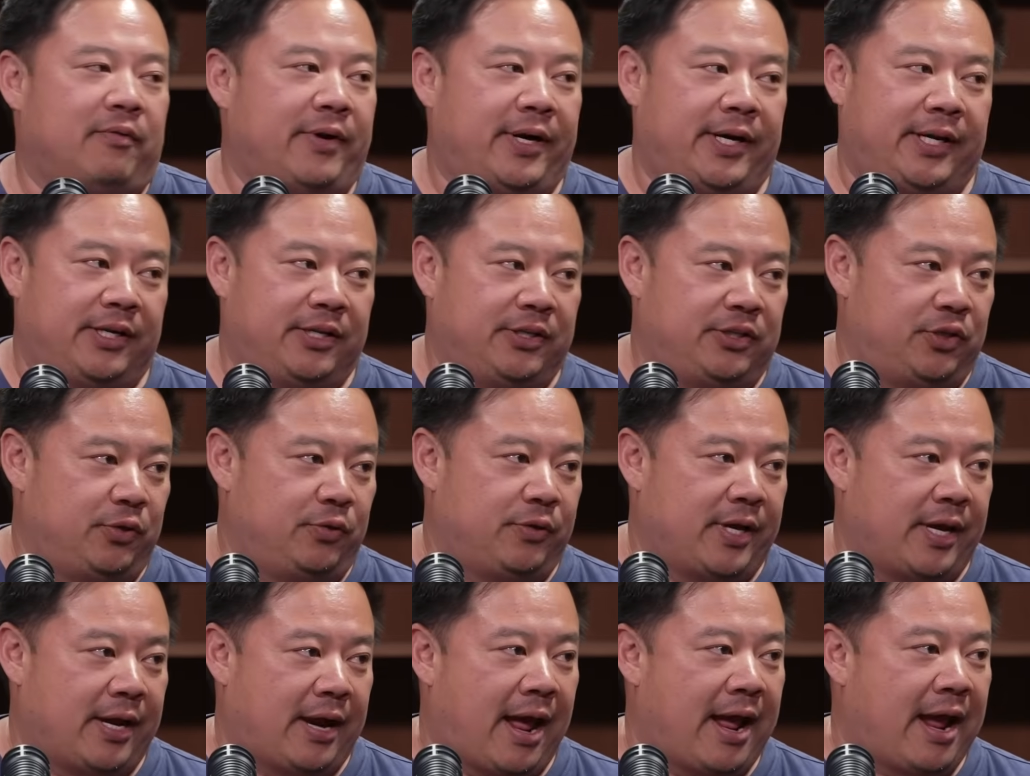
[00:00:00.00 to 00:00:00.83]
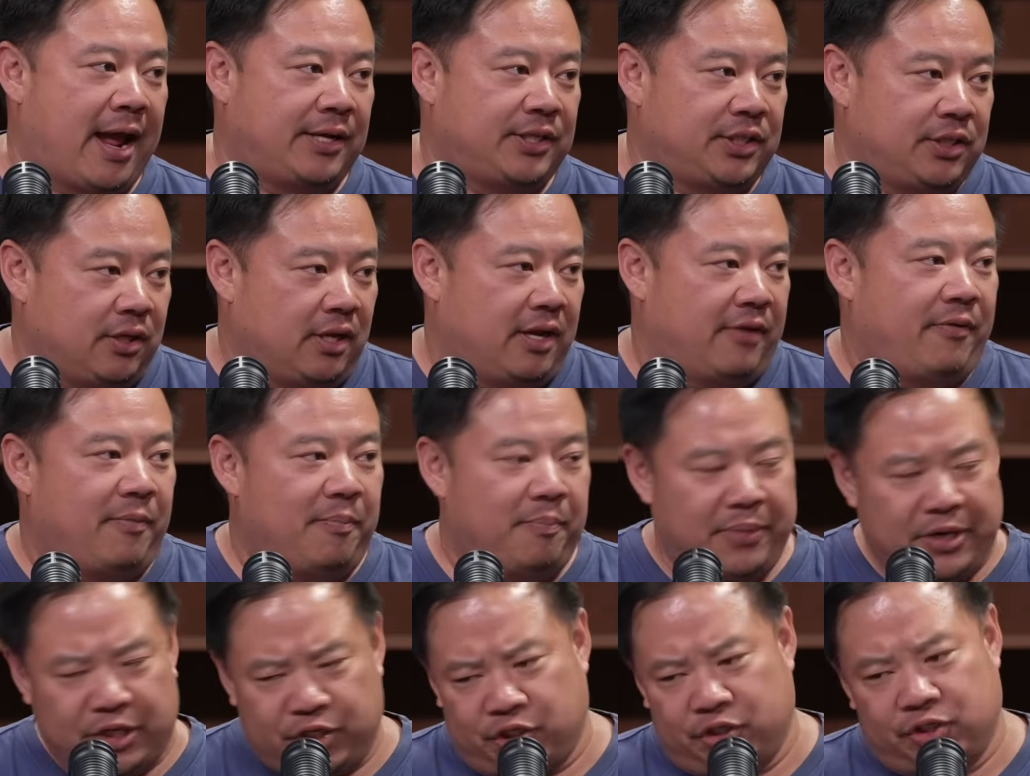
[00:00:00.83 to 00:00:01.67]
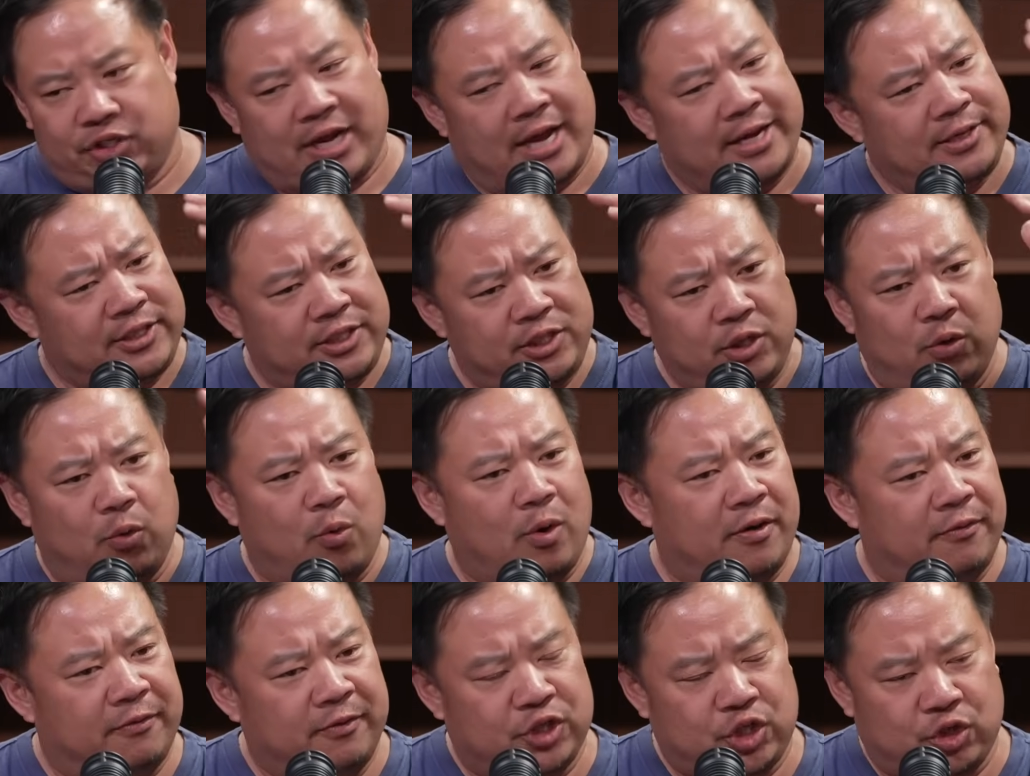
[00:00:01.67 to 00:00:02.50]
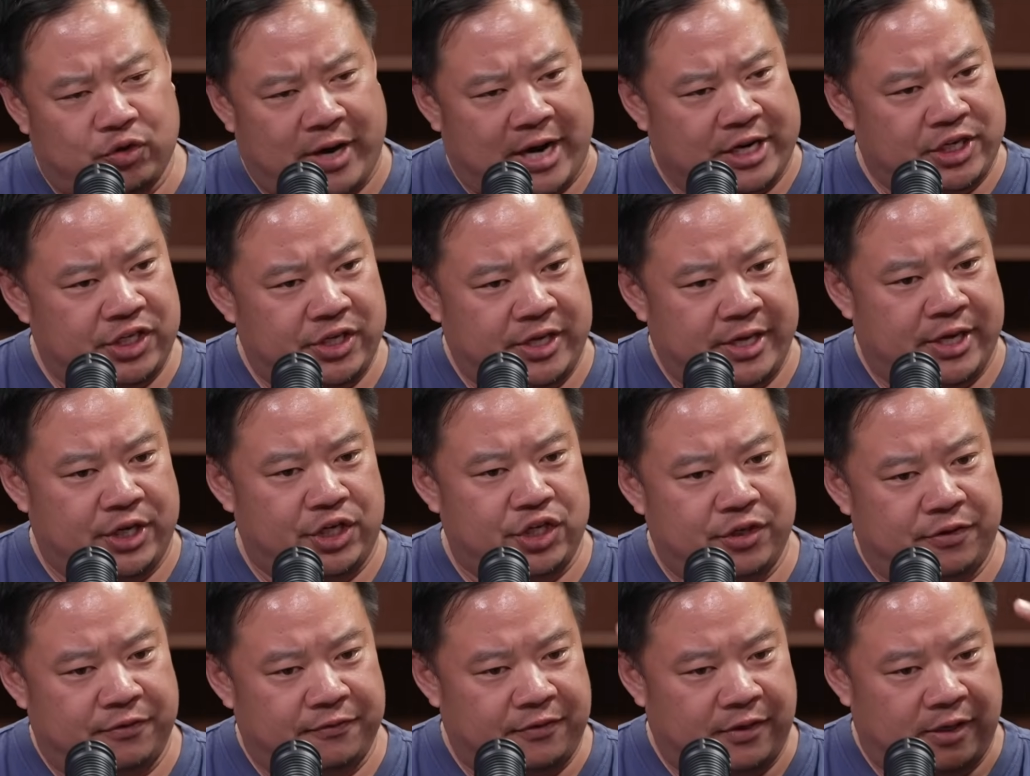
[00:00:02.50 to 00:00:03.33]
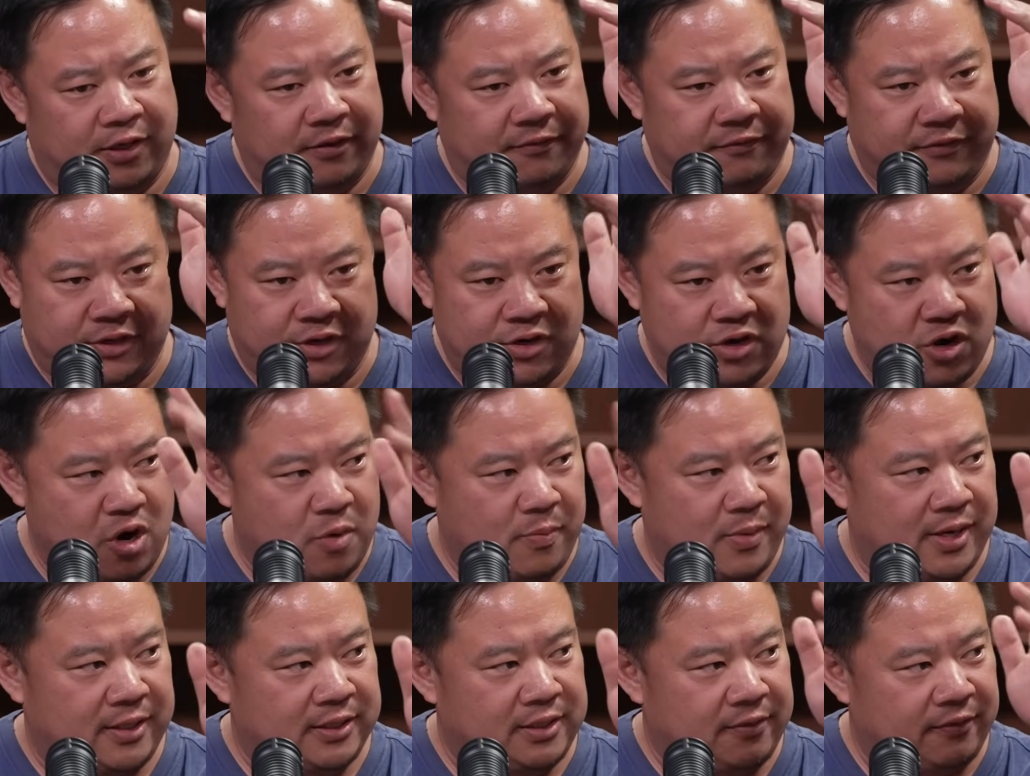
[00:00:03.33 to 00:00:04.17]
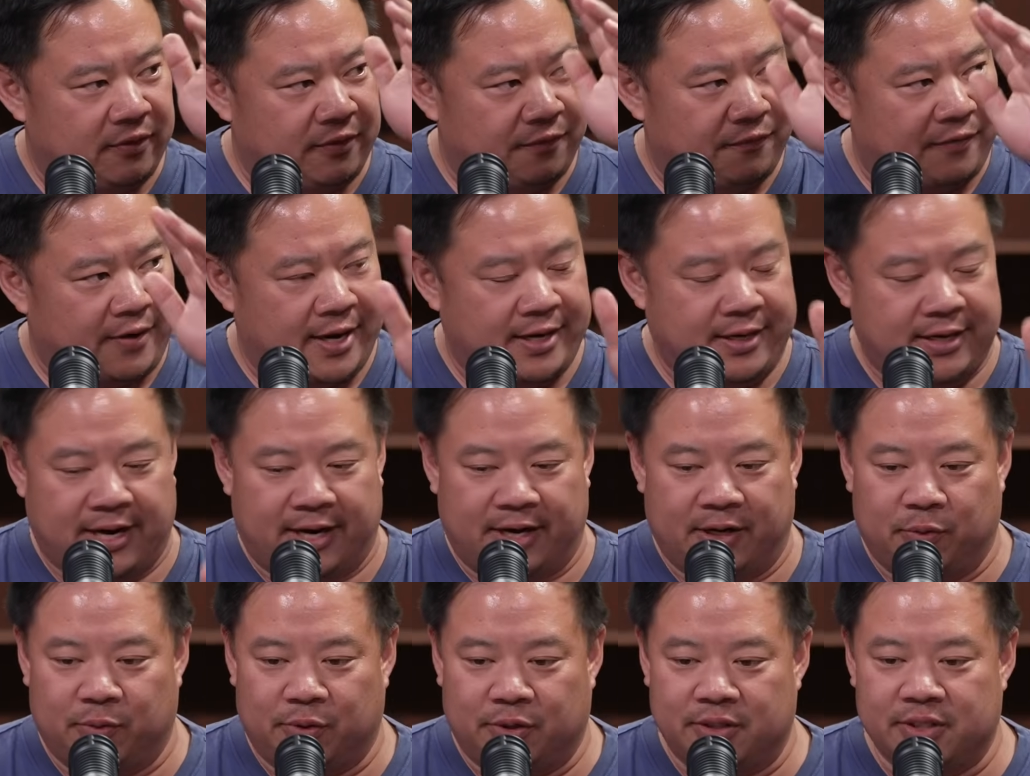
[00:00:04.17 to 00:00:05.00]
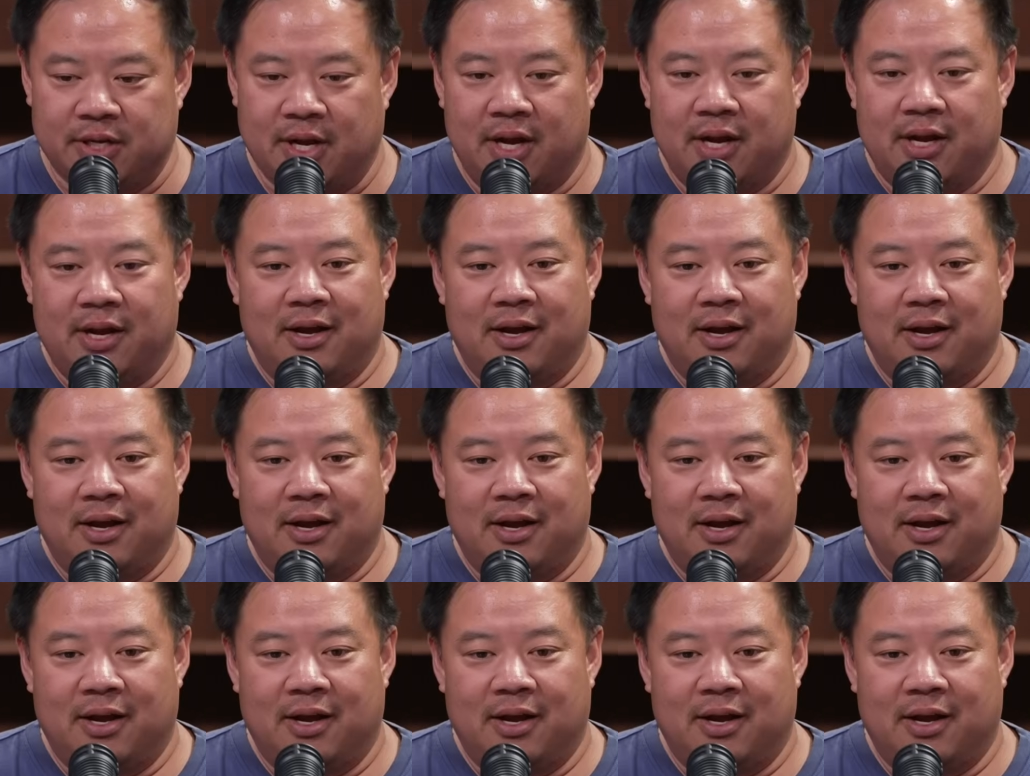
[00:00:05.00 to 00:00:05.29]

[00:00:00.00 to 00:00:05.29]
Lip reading: ready to do that. I still have ambitions. I still want to scratch the itch of the Nomas, of the fine dining worlds.